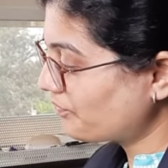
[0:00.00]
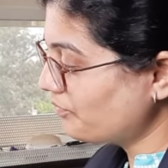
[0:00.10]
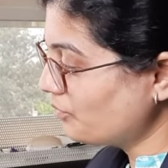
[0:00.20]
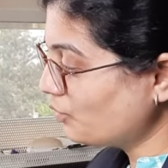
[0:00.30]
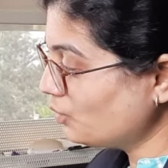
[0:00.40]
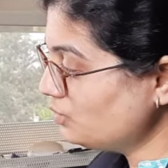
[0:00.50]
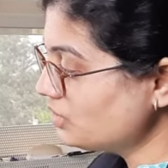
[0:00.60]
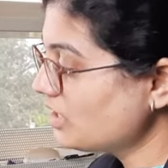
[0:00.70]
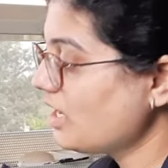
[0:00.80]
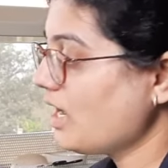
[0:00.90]
moves
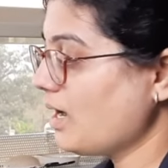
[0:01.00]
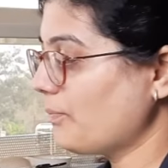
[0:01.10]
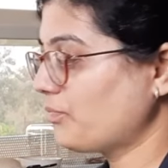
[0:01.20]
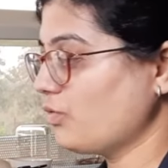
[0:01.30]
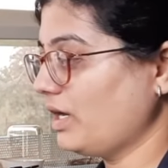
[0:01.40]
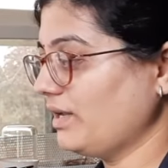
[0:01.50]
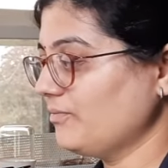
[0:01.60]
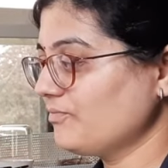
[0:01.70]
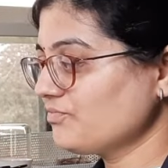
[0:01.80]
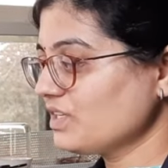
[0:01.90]
upward,
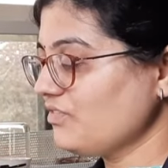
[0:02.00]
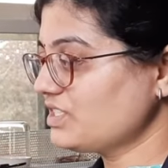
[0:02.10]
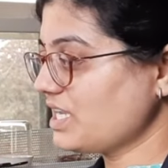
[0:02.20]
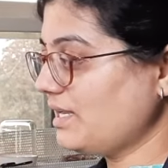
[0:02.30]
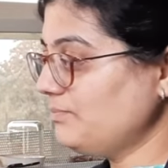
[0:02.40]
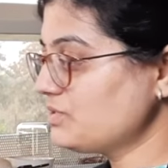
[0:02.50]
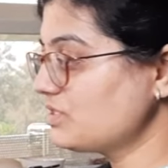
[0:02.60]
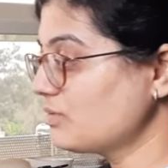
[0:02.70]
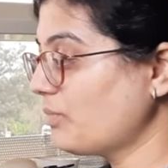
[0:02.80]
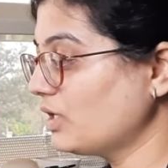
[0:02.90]
which helps
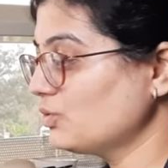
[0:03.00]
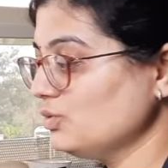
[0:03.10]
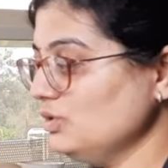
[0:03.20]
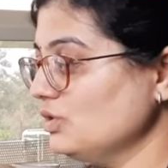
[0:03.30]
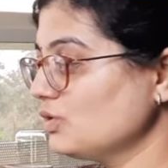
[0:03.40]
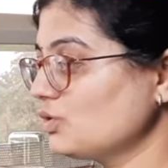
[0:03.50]
the balloon